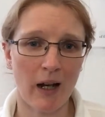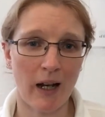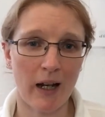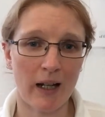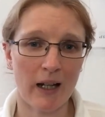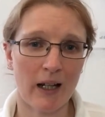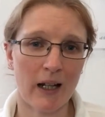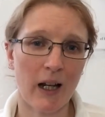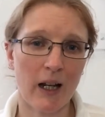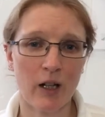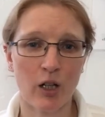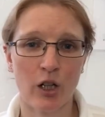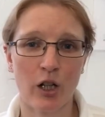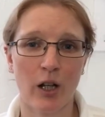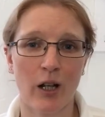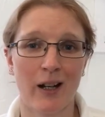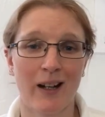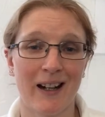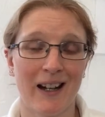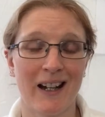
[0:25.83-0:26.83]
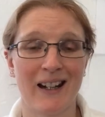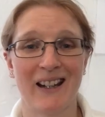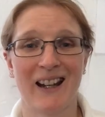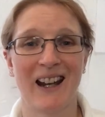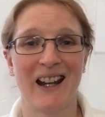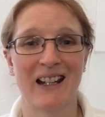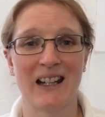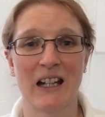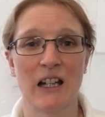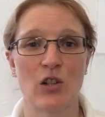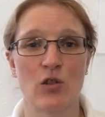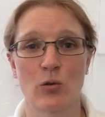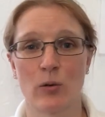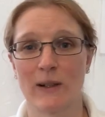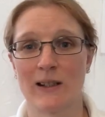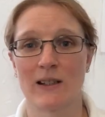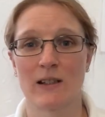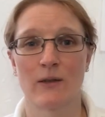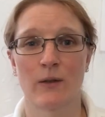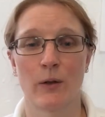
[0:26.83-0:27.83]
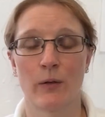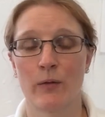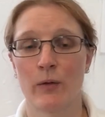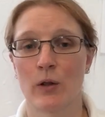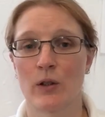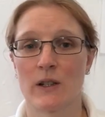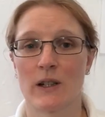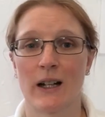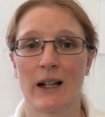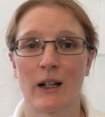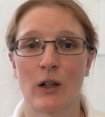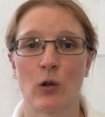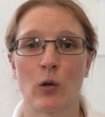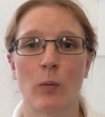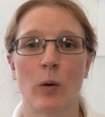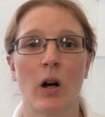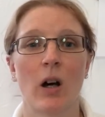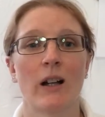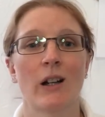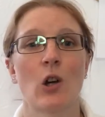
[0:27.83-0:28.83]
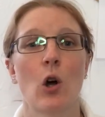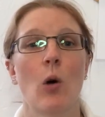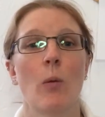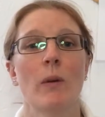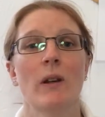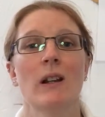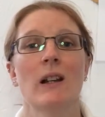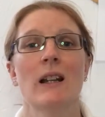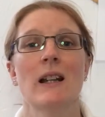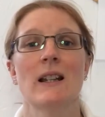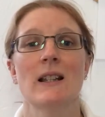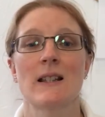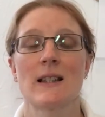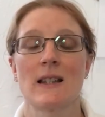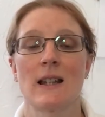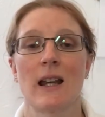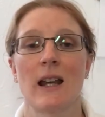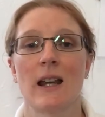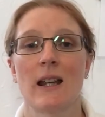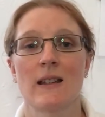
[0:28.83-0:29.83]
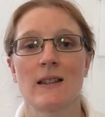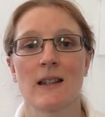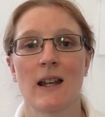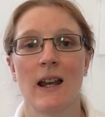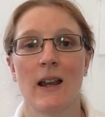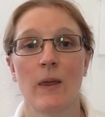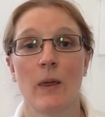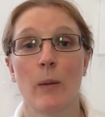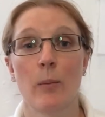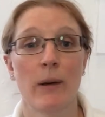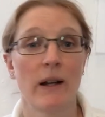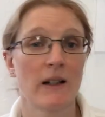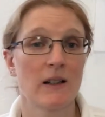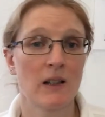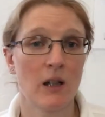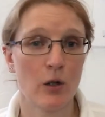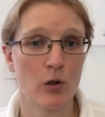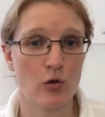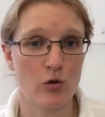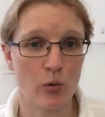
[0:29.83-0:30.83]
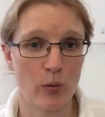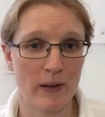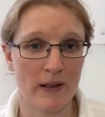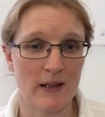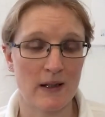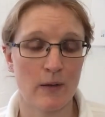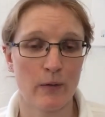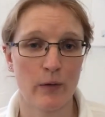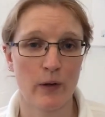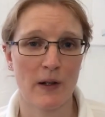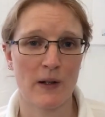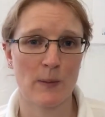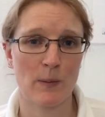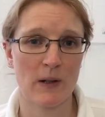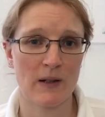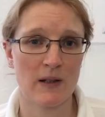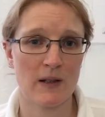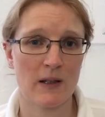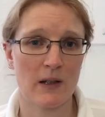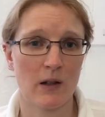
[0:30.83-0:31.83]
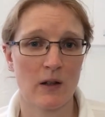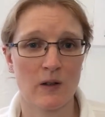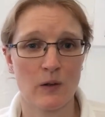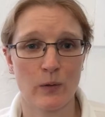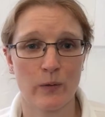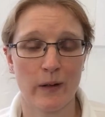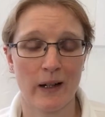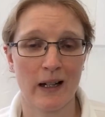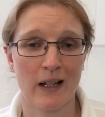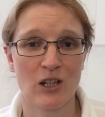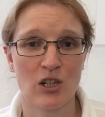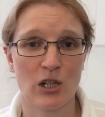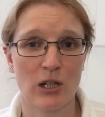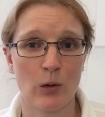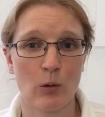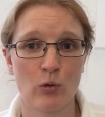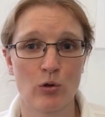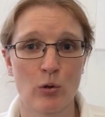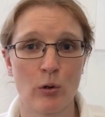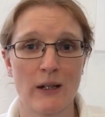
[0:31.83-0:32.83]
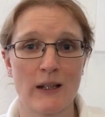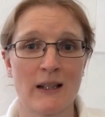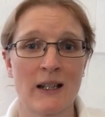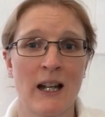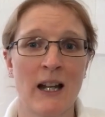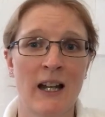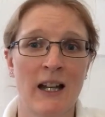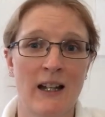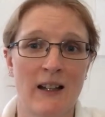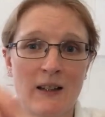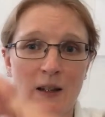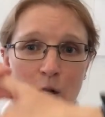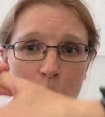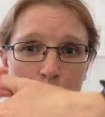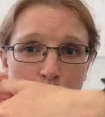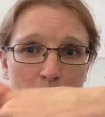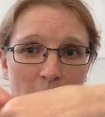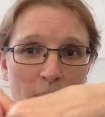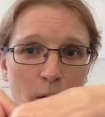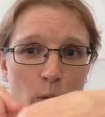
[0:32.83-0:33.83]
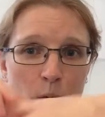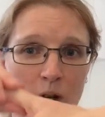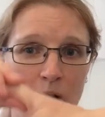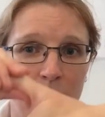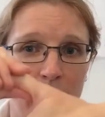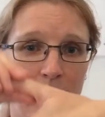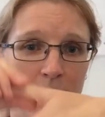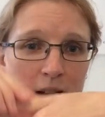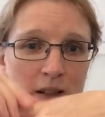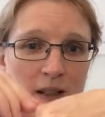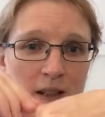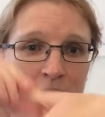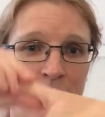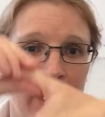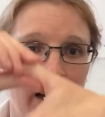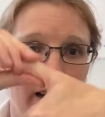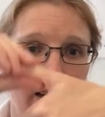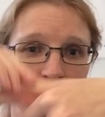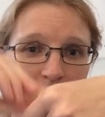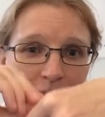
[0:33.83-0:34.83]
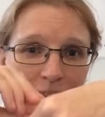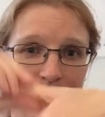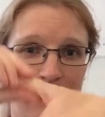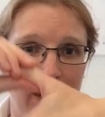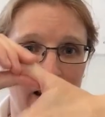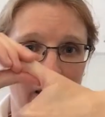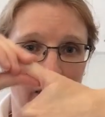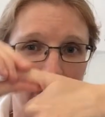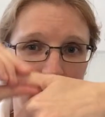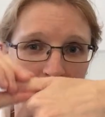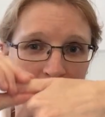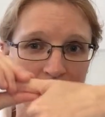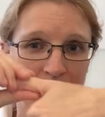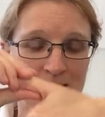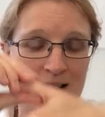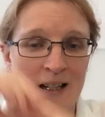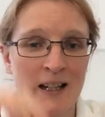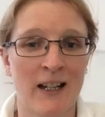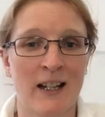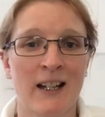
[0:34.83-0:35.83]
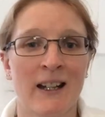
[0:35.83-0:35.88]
And it can occur in any joint of the foot and ankle, but I commonly see it in the big toe joint, the first metatarsal phalangeal joint, so the big one that does that.